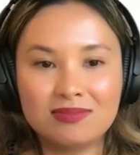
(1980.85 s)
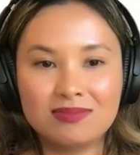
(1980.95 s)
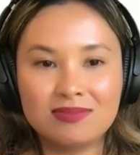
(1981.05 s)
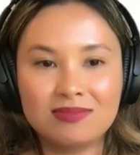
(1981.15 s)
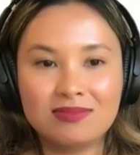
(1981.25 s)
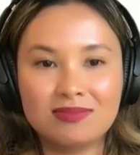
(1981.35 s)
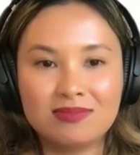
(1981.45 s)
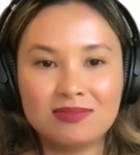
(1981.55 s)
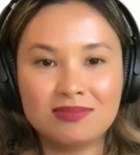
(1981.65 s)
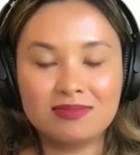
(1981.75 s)

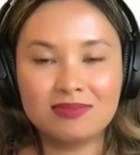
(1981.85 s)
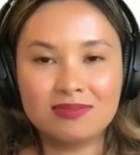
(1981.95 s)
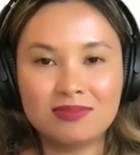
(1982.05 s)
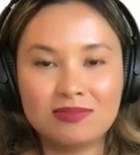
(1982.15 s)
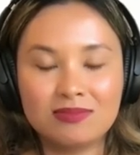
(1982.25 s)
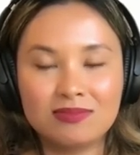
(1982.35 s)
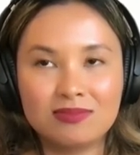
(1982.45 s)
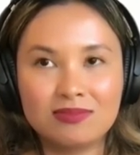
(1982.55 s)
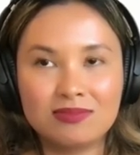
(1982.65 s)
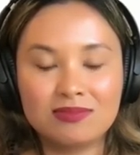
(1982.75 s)

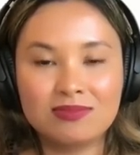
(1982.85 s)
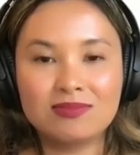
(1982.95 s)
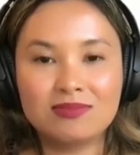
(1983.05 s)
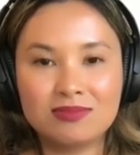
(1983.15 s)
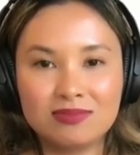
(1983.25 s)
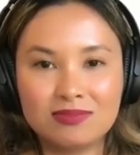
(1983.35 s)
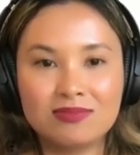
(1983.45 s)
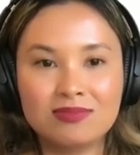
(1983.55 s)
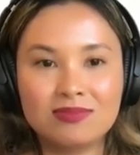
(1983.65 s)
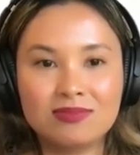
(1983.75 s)

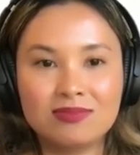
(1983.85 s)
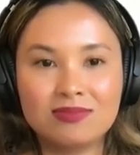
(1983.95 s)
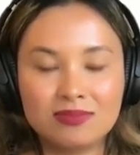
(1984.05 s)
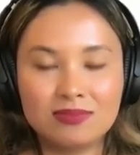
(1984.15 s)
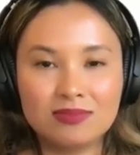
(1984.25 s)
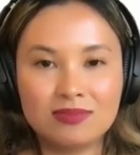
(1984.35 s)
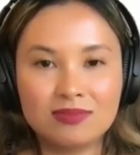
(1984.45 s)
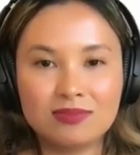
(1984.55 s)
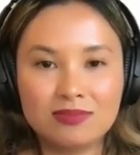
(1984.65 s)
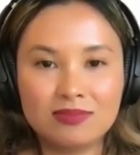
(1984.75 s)

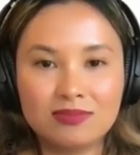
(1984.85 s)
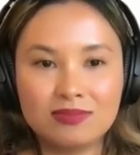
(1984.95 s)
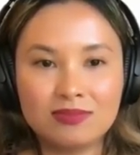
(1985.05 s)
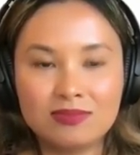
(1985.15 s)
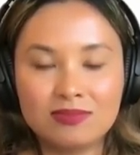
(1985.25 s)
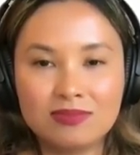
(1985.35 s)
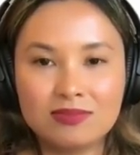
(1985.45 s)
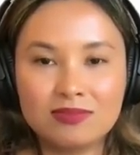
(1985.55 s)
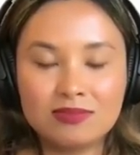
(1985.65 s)
No words are spoken by the person on screen.